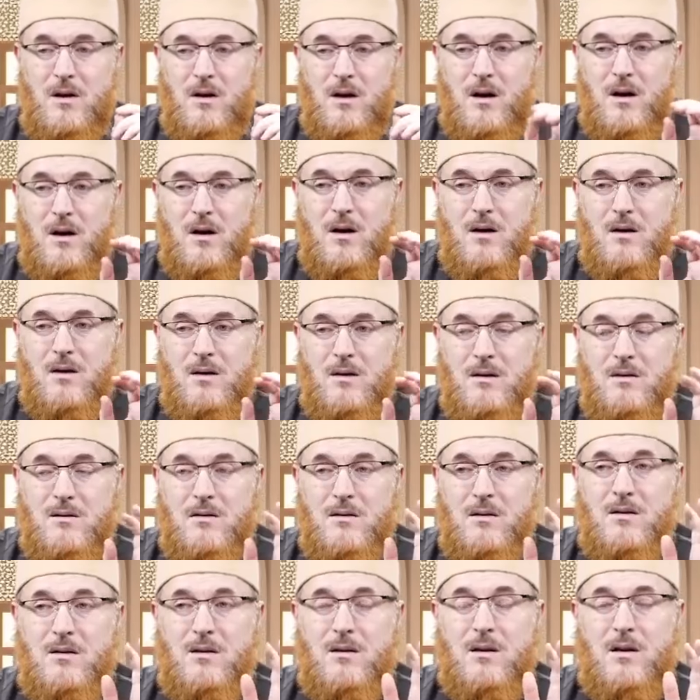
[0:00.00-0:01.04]
are
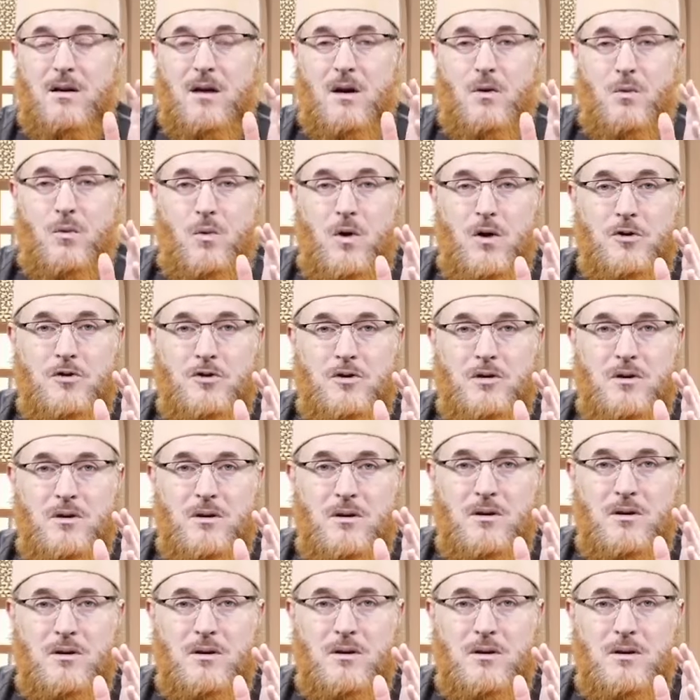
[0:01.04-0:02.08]
sitting and
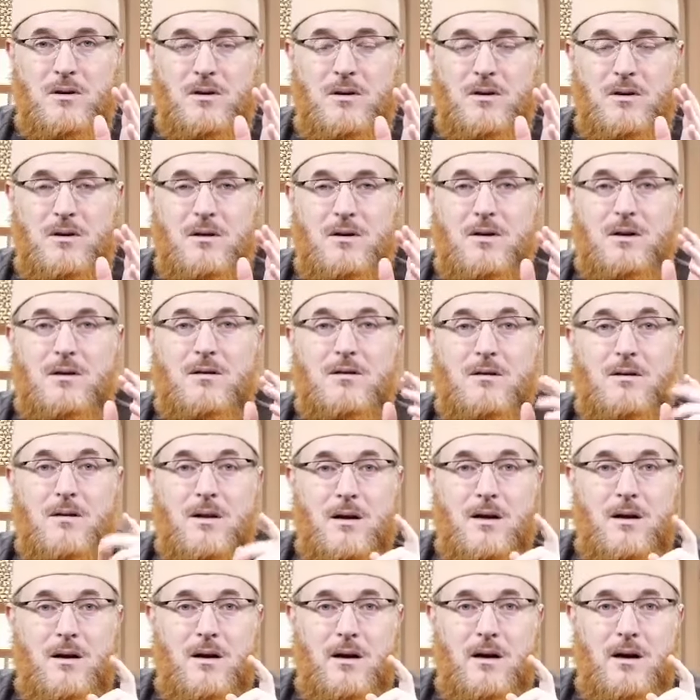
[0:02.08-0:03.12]
watching the
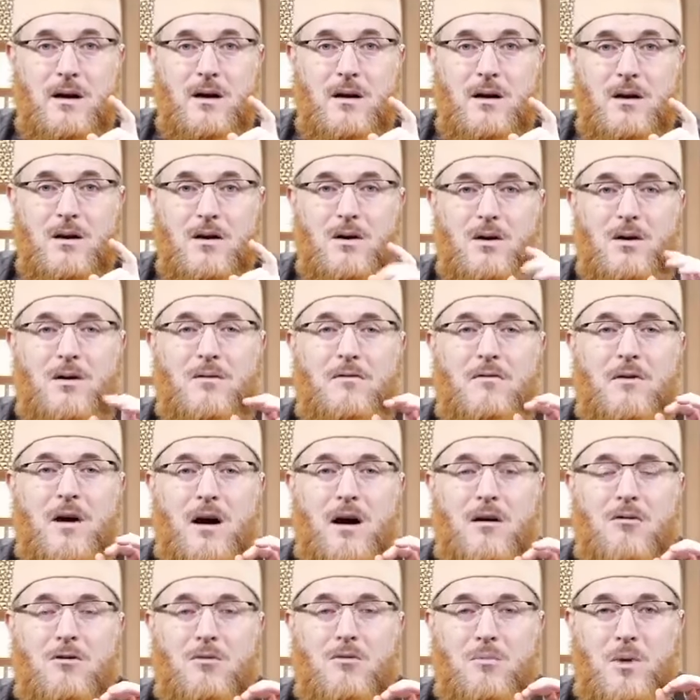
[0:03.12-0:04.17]
slaughtering of
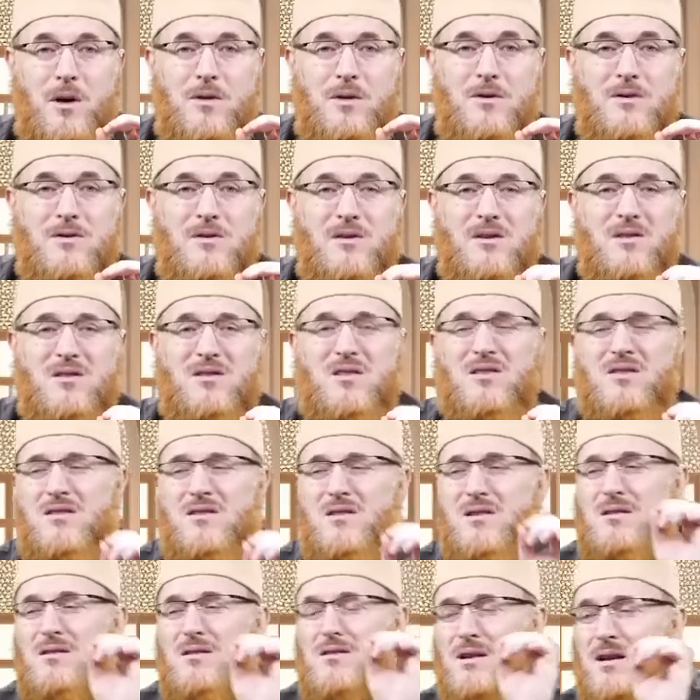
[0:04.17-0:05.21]
our brothers and
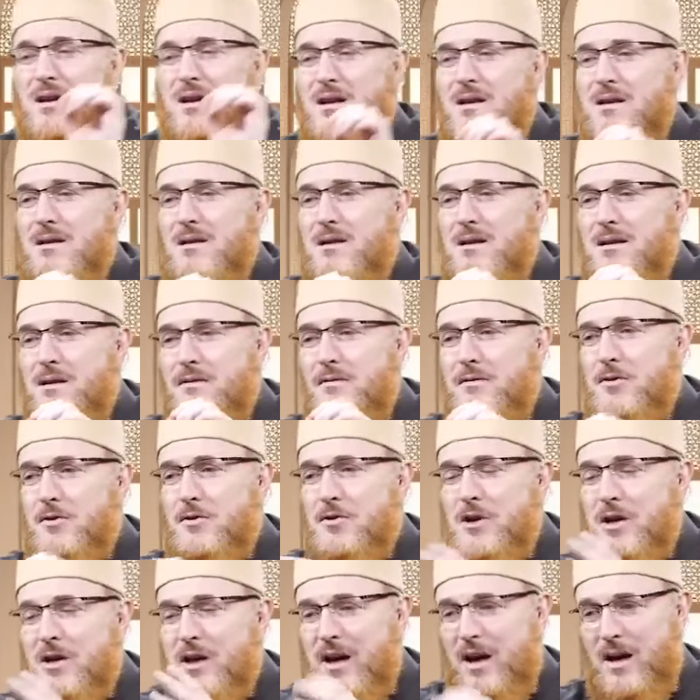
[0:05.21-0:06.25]
sisters in the
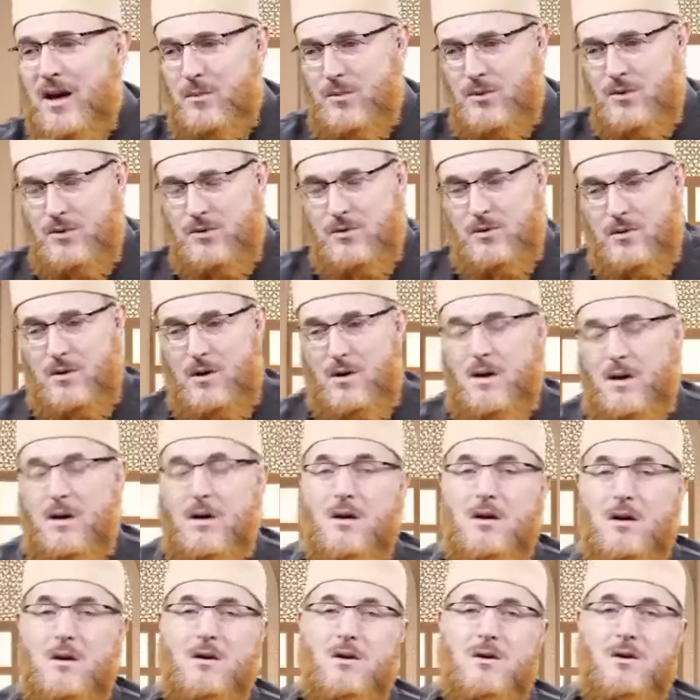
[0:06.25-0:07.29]
refugee camps?
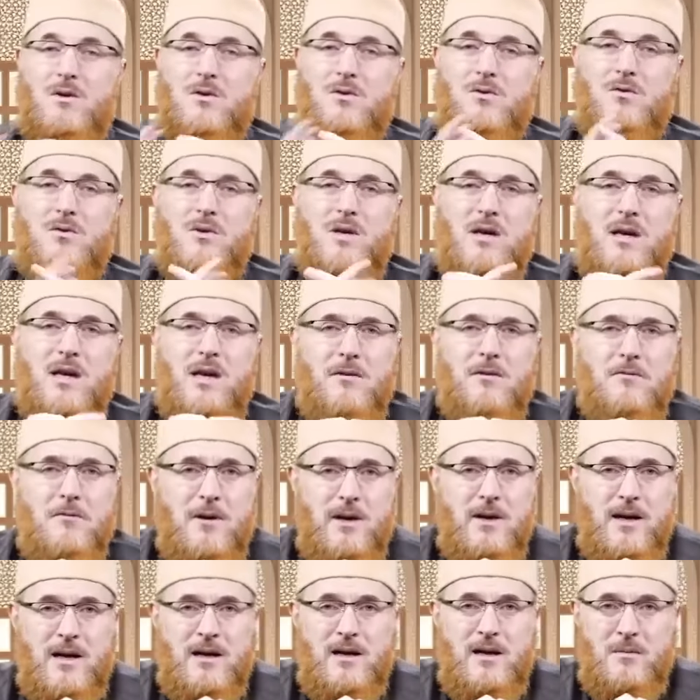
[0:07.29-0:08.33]
So the
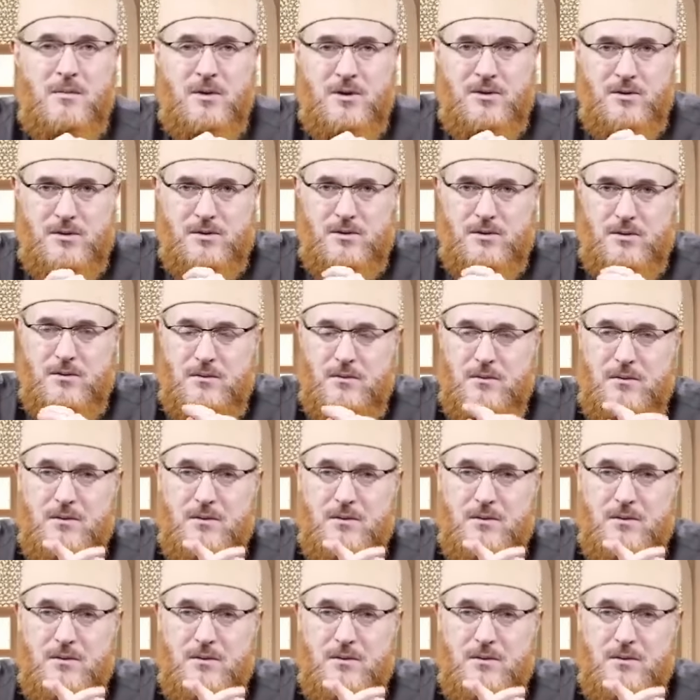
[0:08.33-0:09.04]
evil enemies